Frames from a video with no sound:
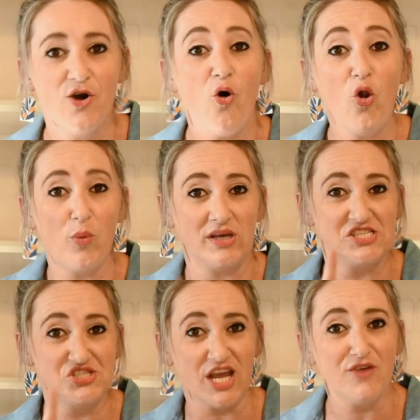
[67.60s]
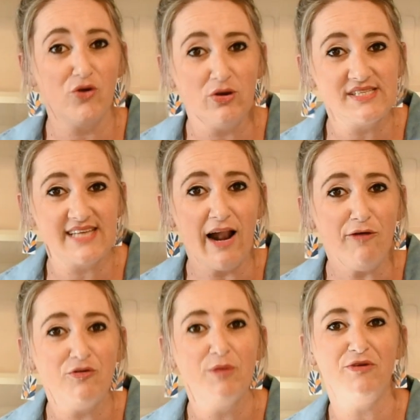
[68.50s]
Always check for
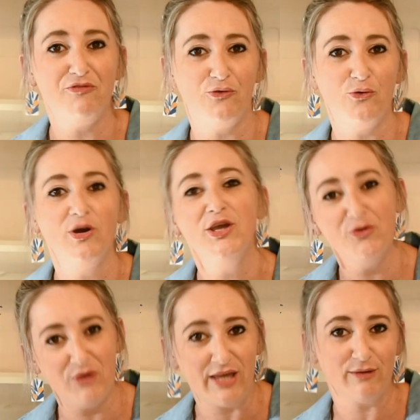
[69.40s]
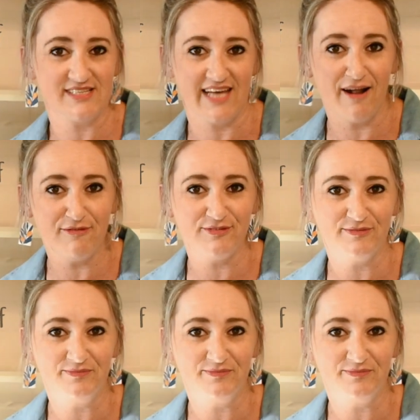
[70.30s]
yourself before you wreck yourself.